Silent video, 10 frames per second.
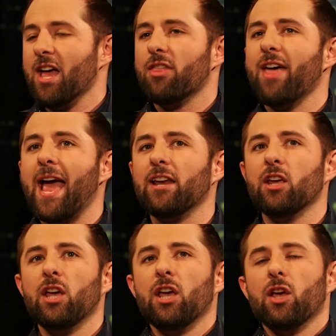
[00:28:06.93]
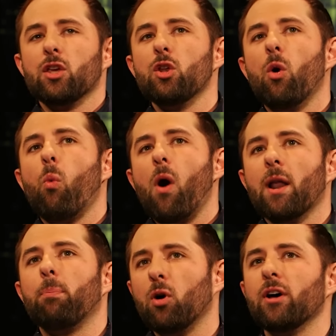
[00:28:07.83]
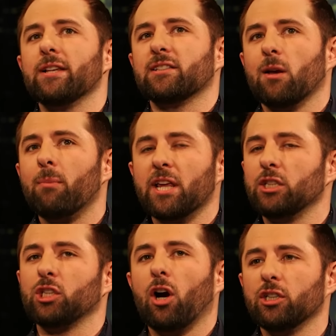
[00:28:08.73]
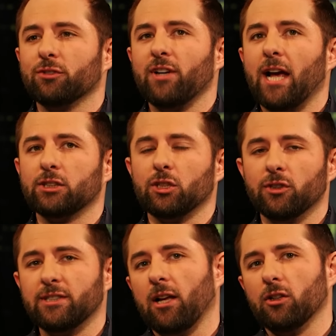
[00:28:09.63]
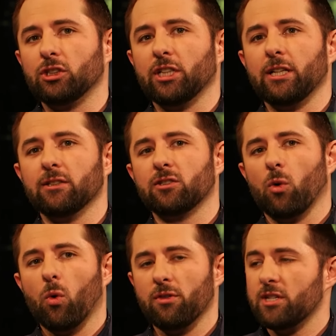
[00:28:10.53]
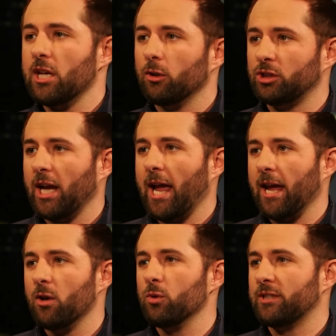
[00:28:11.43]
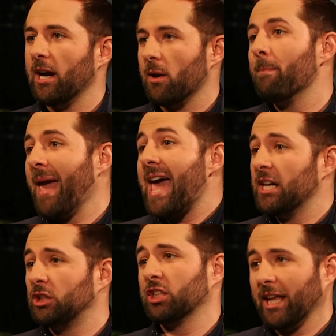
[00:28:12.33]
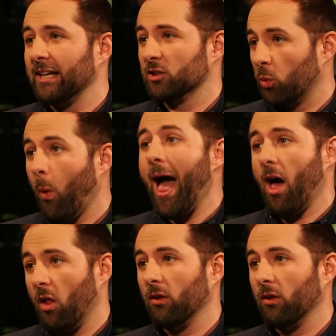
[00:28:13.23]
then you don't want to put somebody in charge of national intelligence or the DOJ who's there to manage things well.